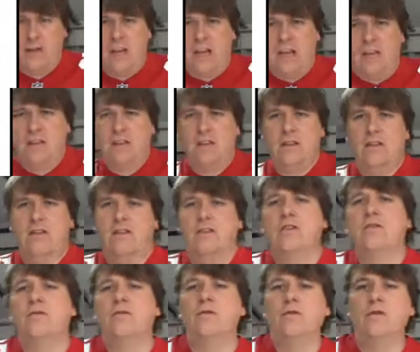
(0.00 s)
that
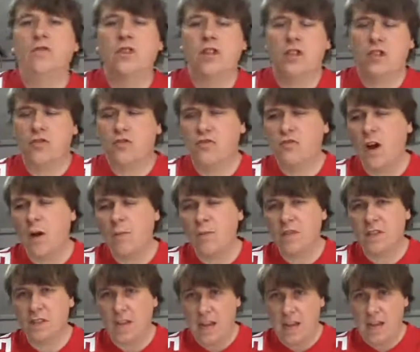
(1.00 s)

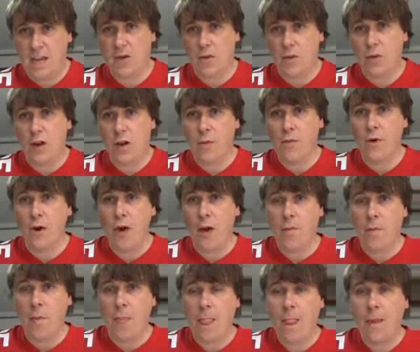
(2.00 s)
disrupts that
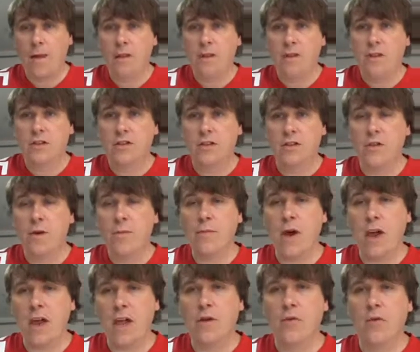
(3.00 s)
equilibrium? So
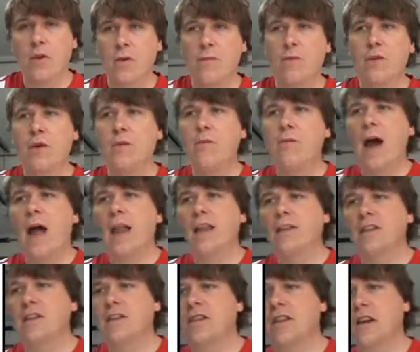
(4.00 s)
remember, equilibrium
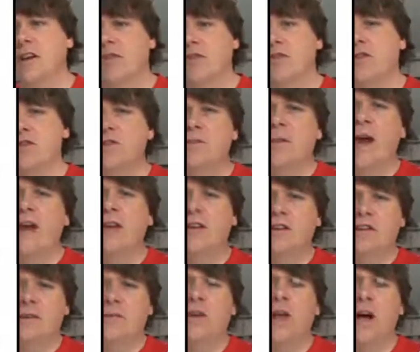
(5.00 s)
imbalance, so your demand
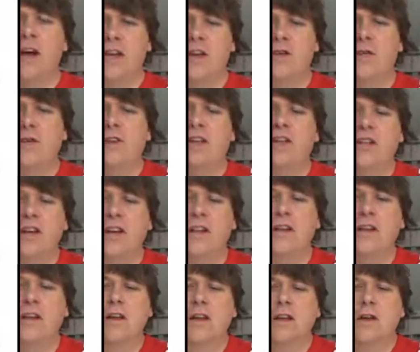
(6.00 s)
and supply equal each
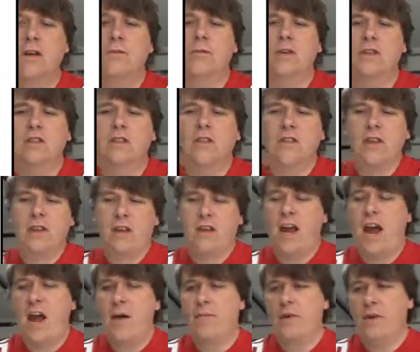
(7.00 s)
other, but something could
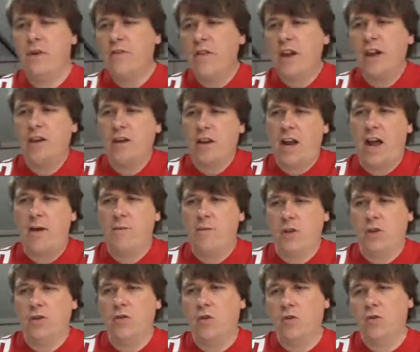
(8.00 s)
happen, an event could happen
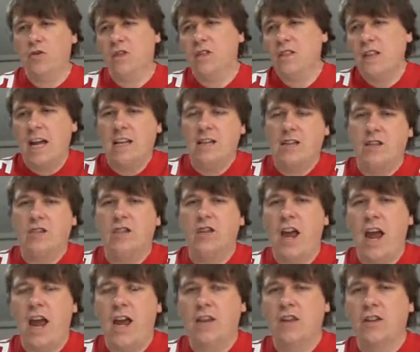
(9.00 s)
that causes that to
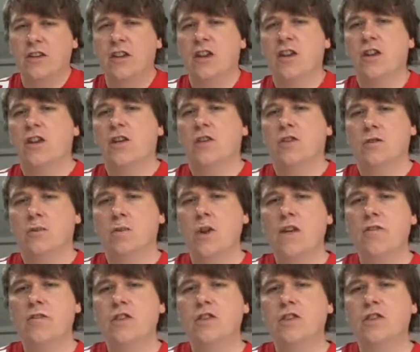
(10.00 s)
change. So what
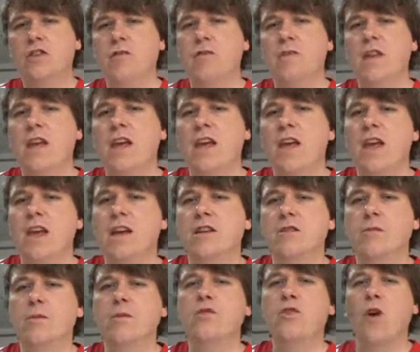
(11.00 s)
I've assumed here is
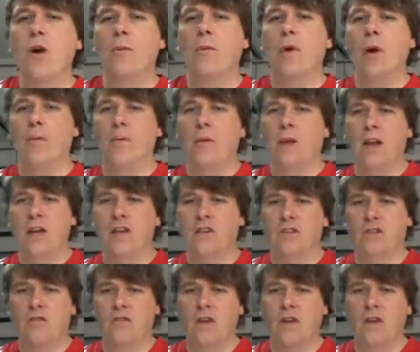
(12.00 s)
that we've got population